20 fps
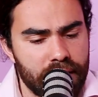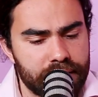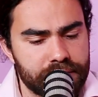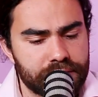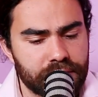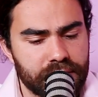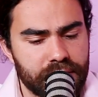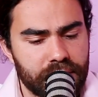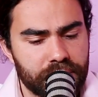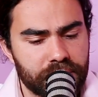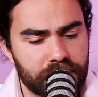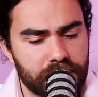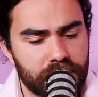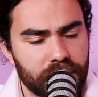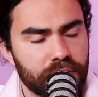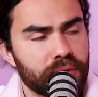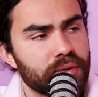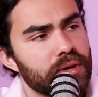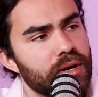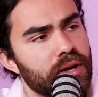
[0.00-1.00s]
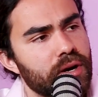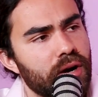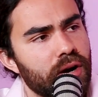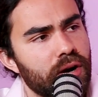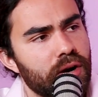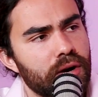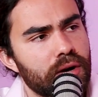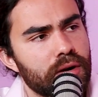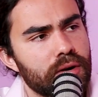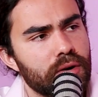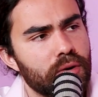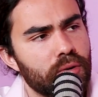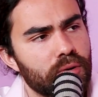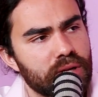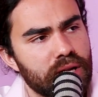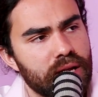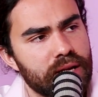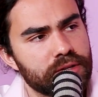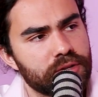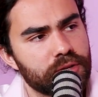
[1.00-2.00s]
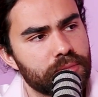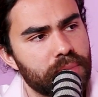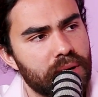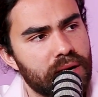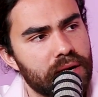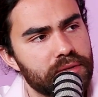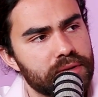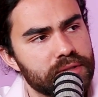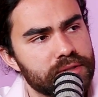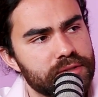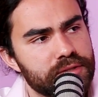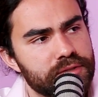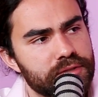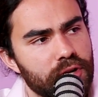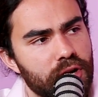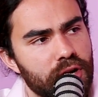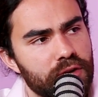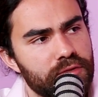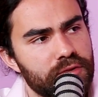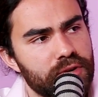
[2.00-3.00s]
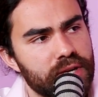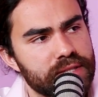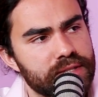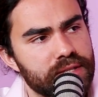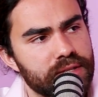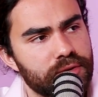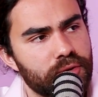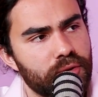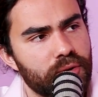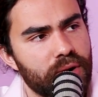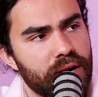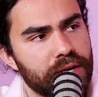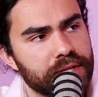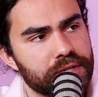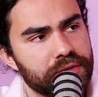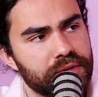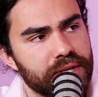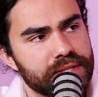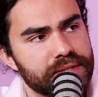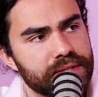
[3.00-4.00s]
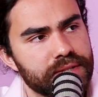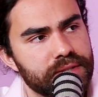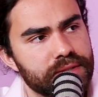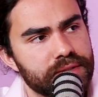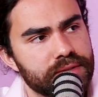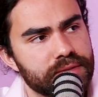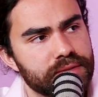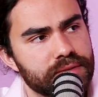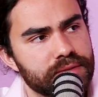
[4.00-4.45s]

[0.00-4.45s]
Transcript: So here we go. Are Orlando Pirates overrated or underrated?